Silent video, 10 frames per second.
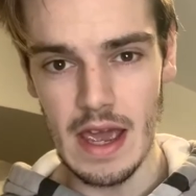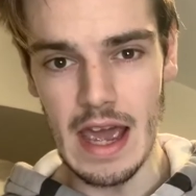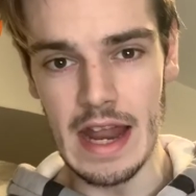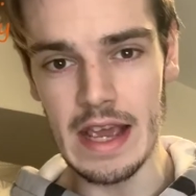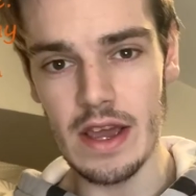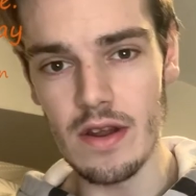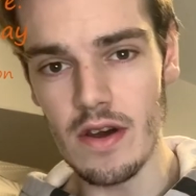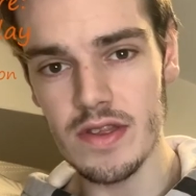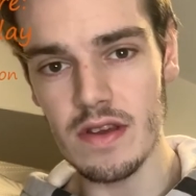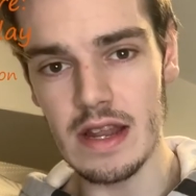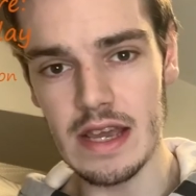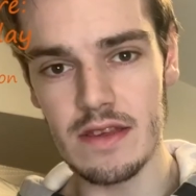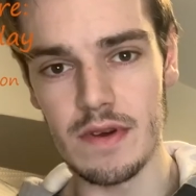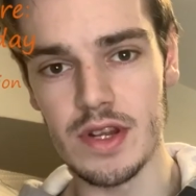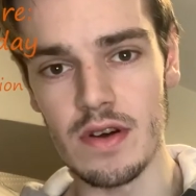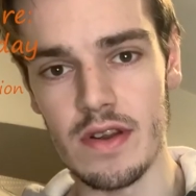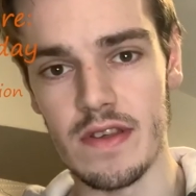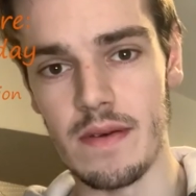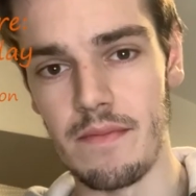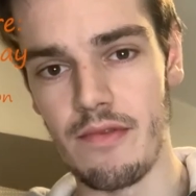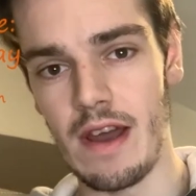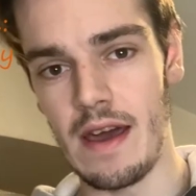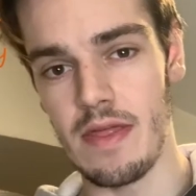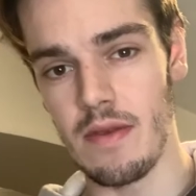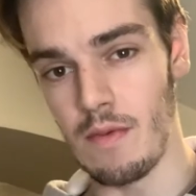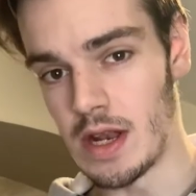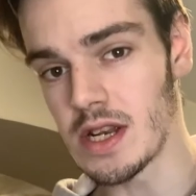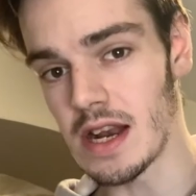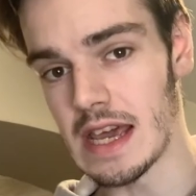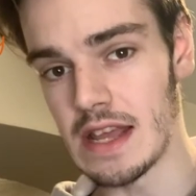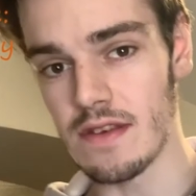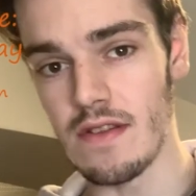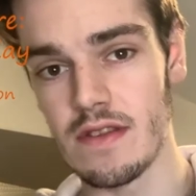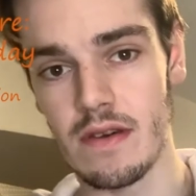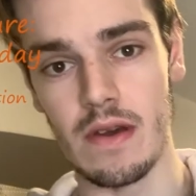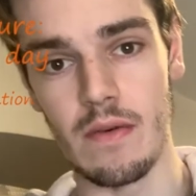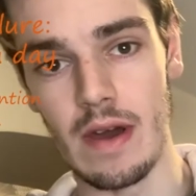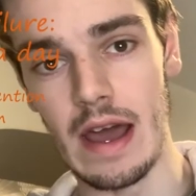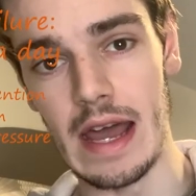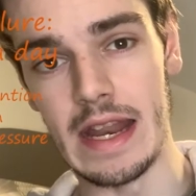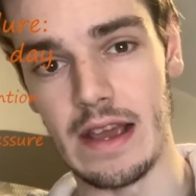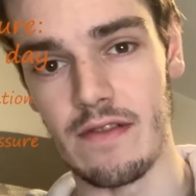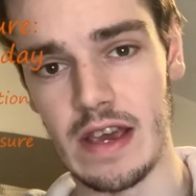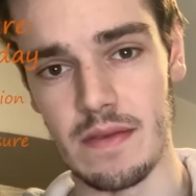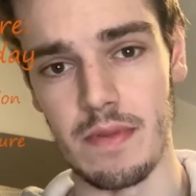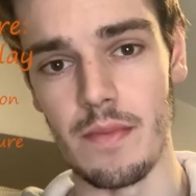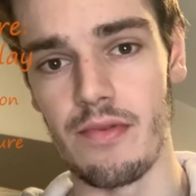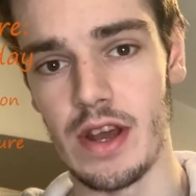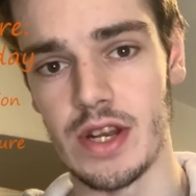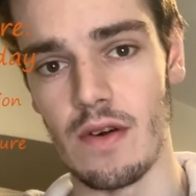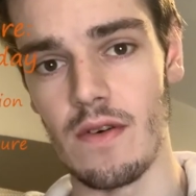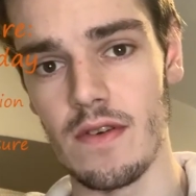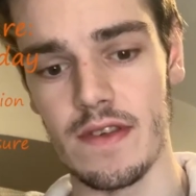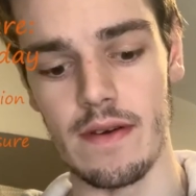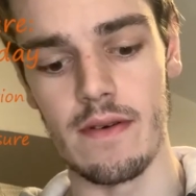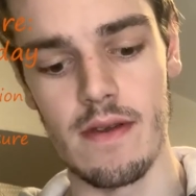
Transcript: And it can also lead to a shortness of breath, which leads on to an increased blood pressure also.